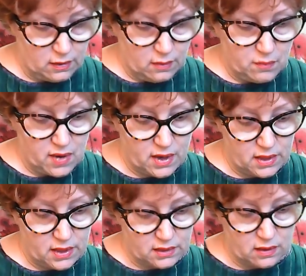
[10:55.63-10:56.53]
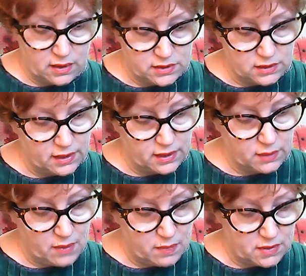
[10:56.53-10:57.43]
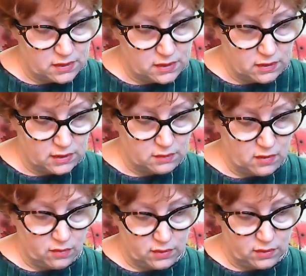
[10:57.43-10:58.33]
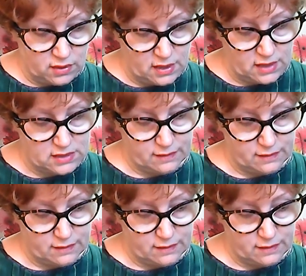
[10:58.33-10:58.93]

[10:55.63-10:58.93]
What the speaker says: Pa had gone to Lake Pepin and caught them all with a net.